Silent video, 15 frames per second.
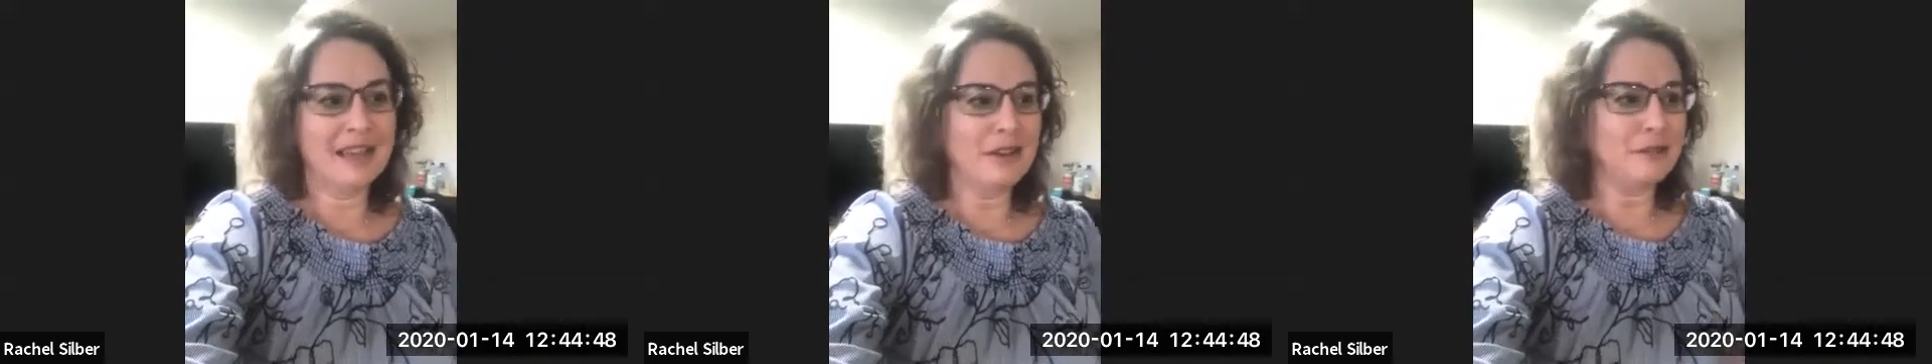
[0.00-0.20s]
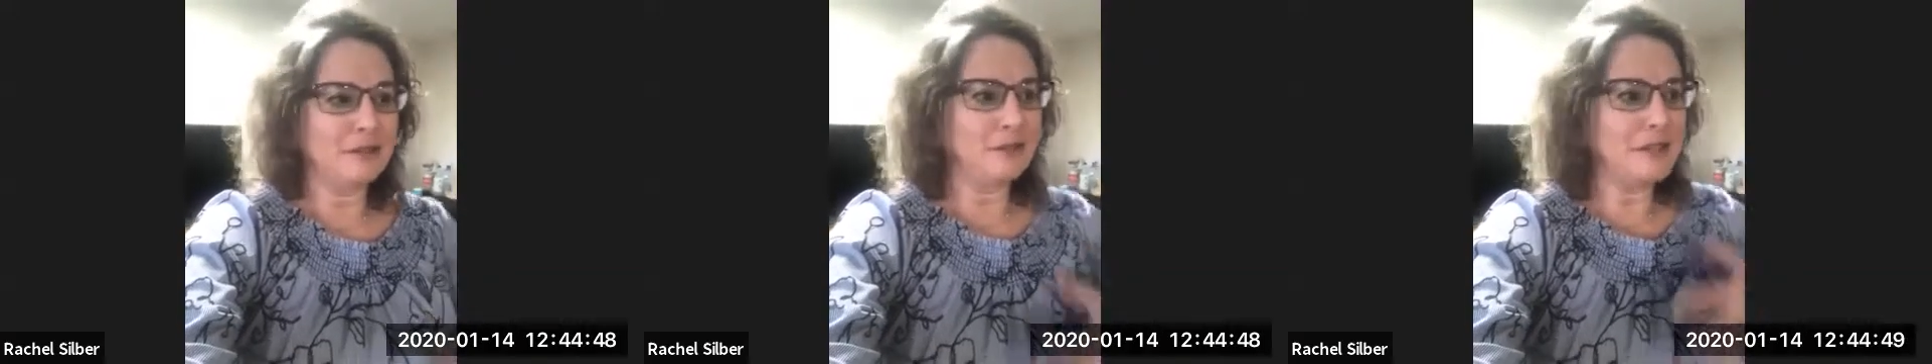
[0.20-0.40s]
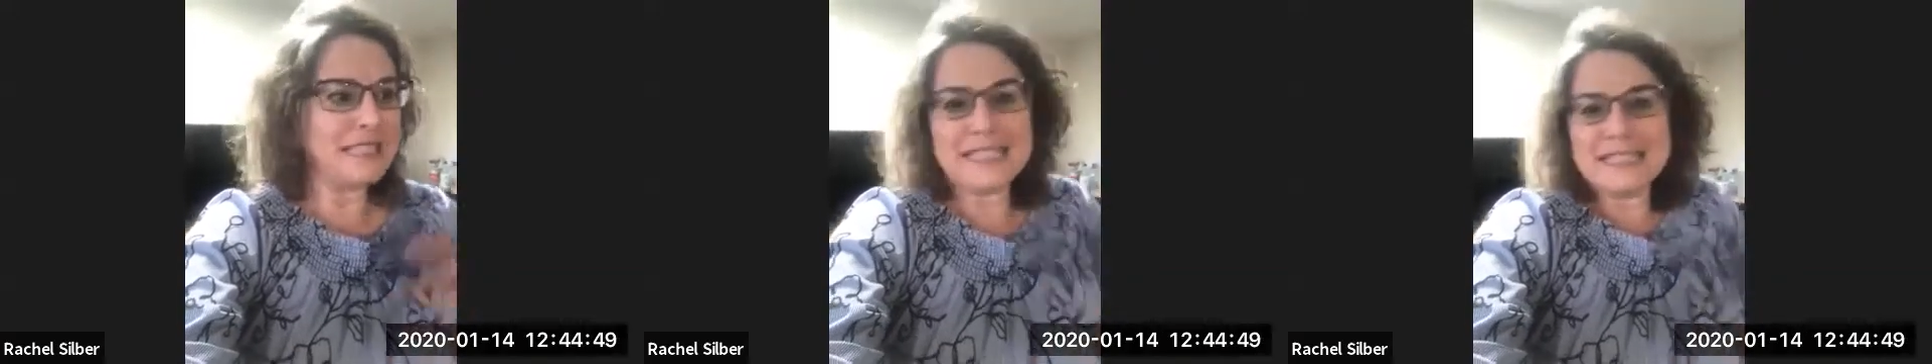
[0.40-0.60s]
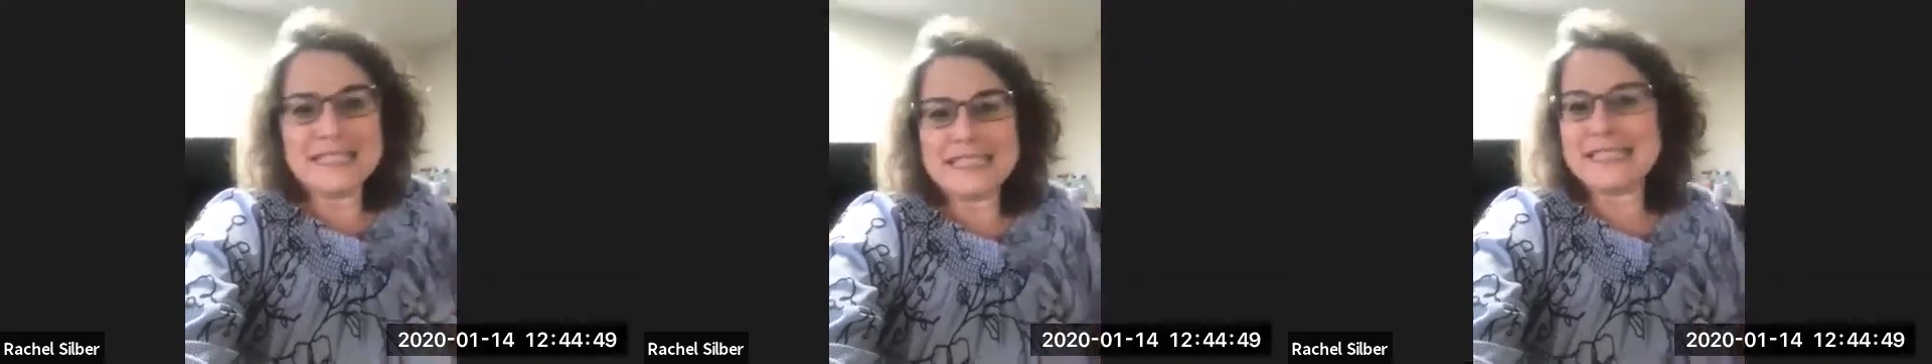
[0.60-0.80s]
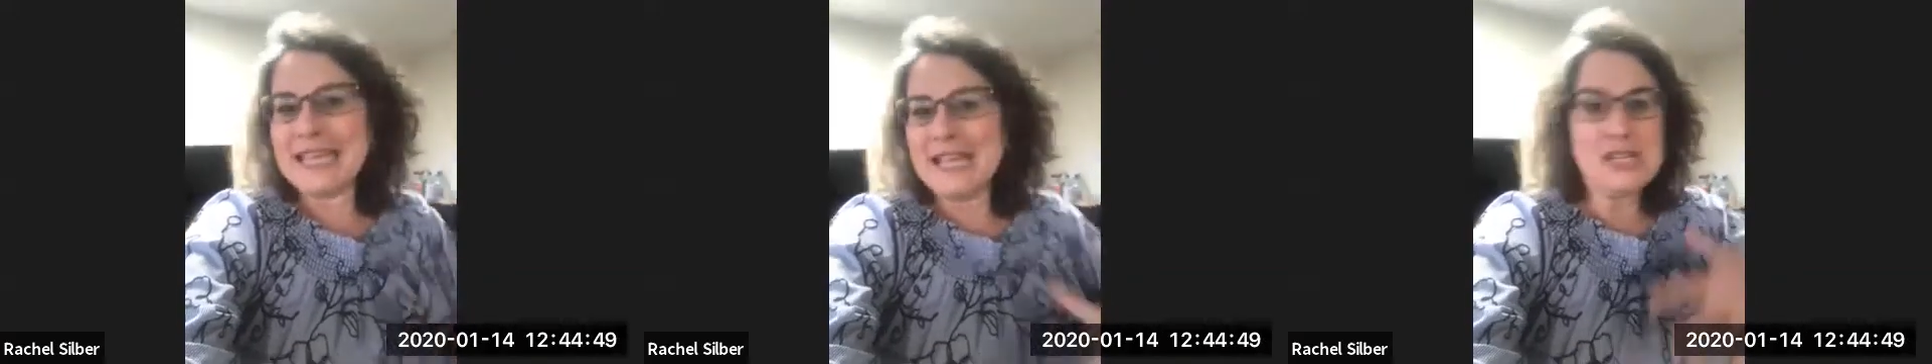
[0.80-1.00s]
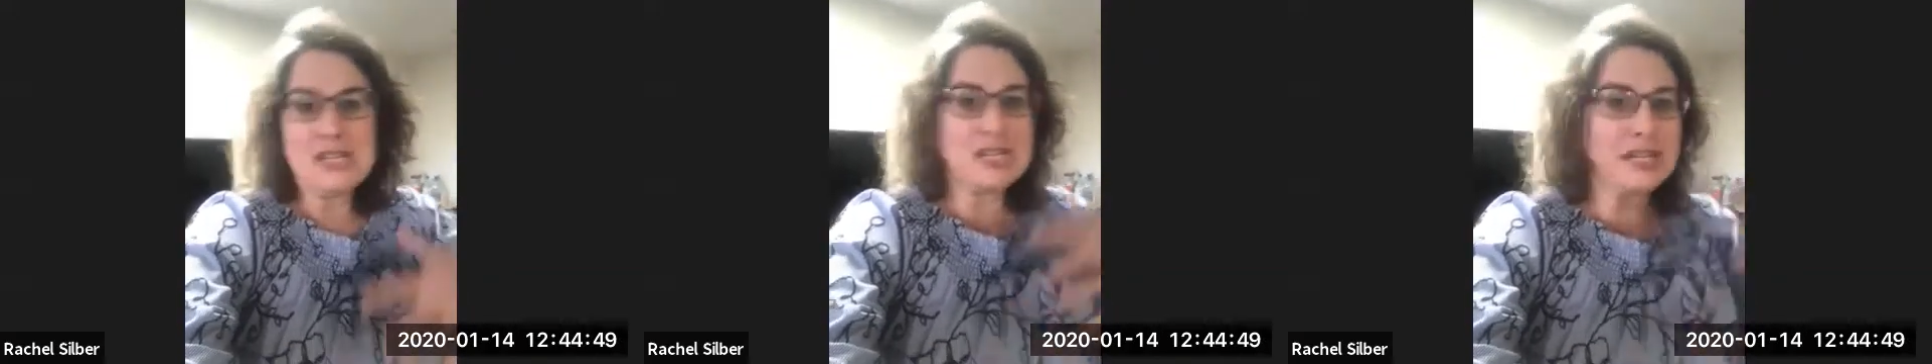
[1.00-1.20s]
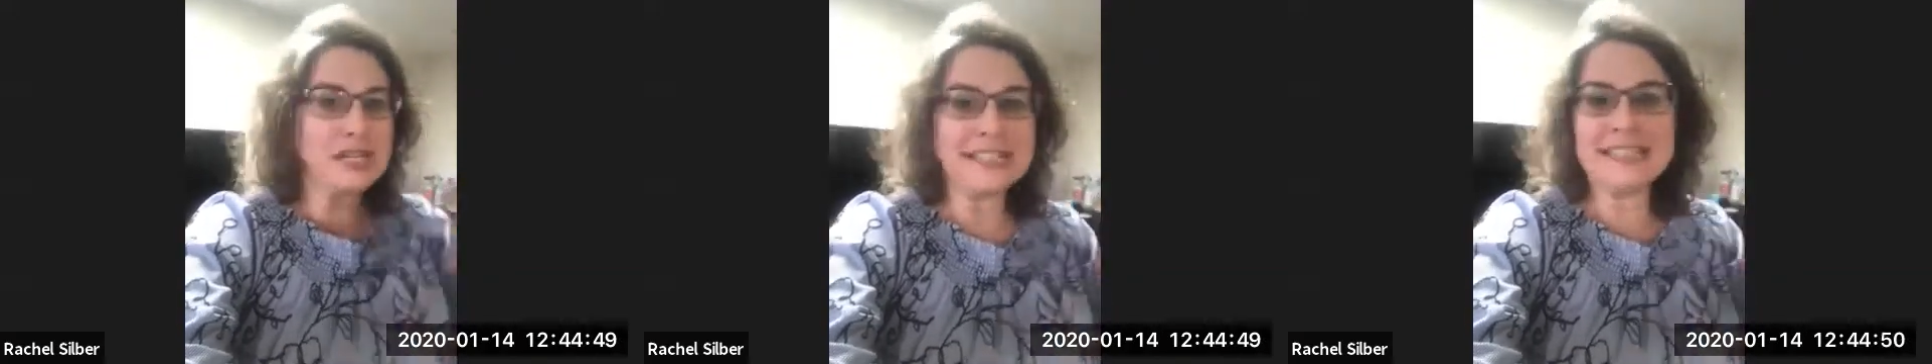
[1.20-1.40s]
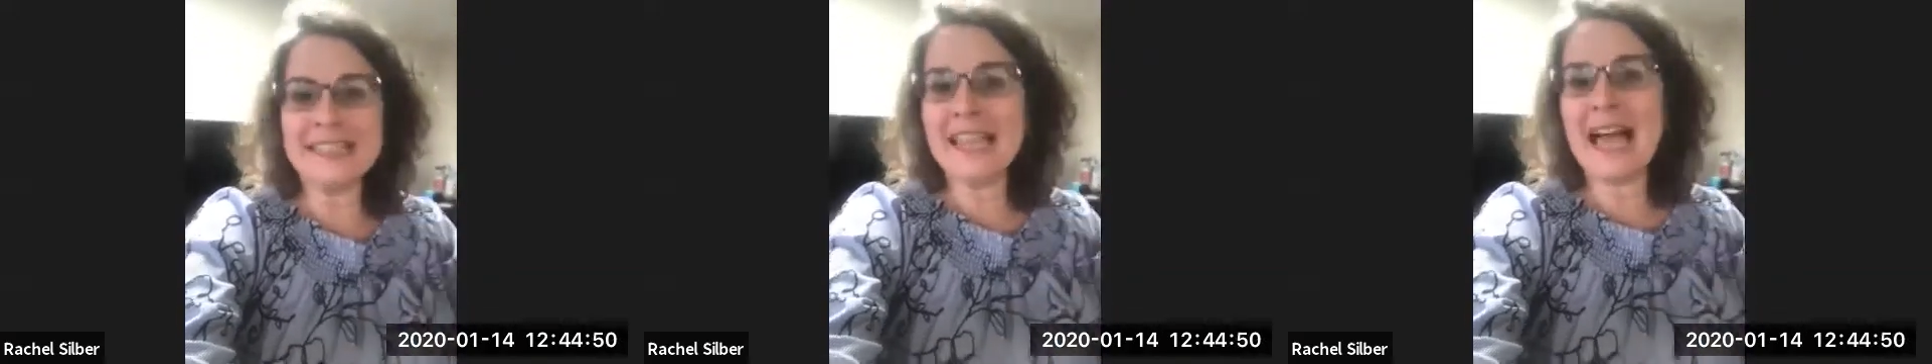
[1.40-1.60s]
facilitation
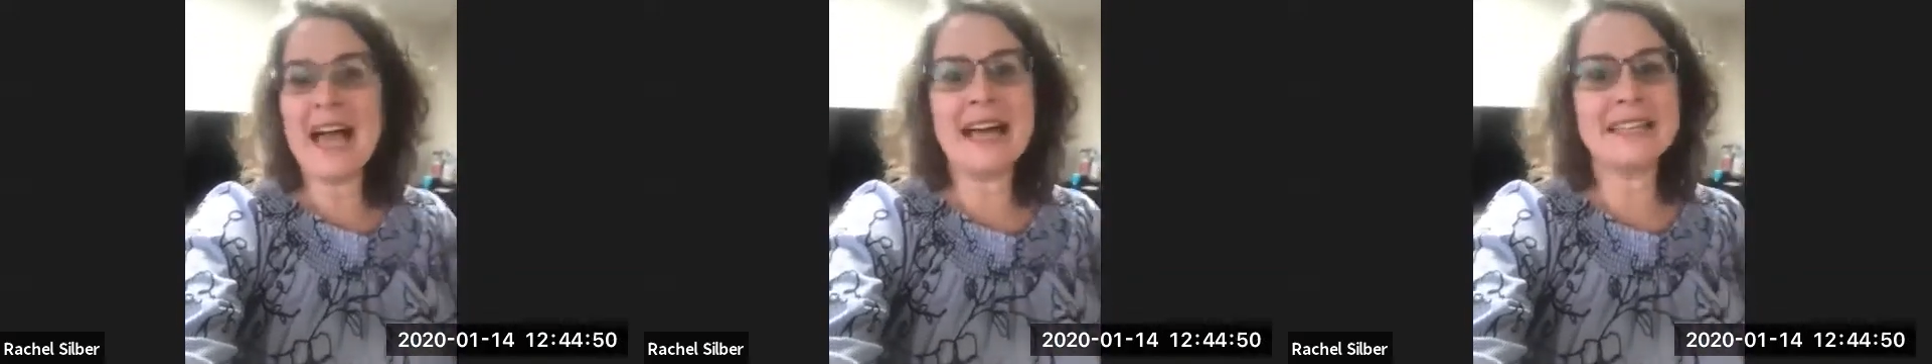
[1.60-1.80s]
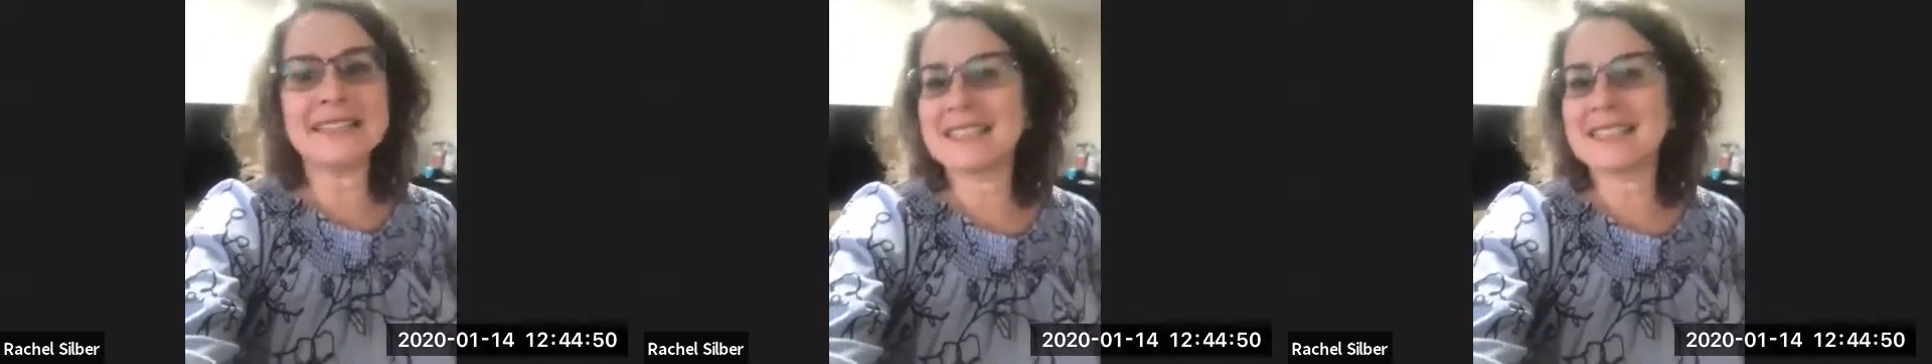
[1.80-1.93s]
class